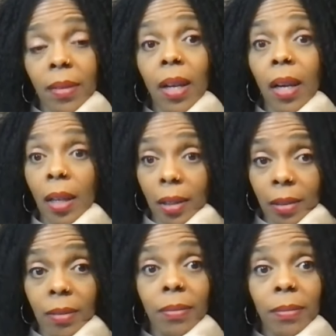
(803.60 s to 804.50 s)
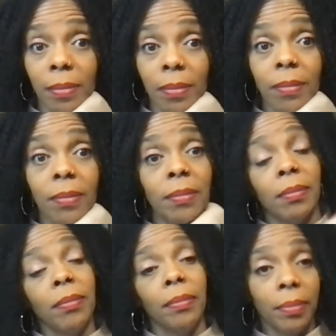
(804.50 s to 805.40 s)

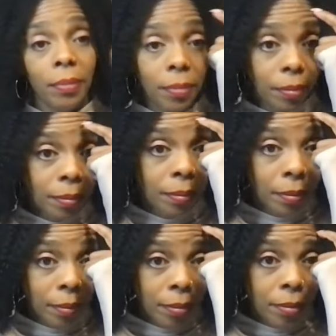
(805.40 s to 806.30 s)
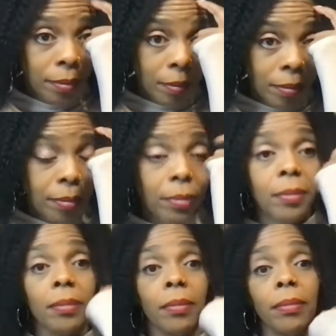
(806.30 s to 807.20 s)

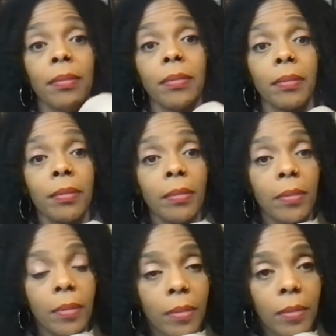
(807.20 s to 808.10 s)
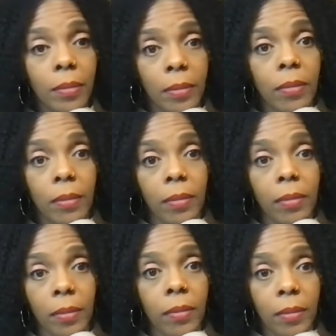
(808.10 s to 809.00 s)

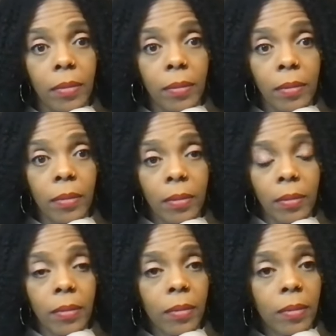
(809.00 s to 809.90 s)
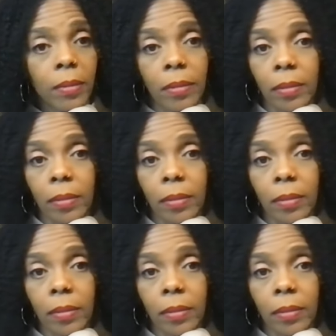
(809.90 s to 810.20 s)
(not speaking)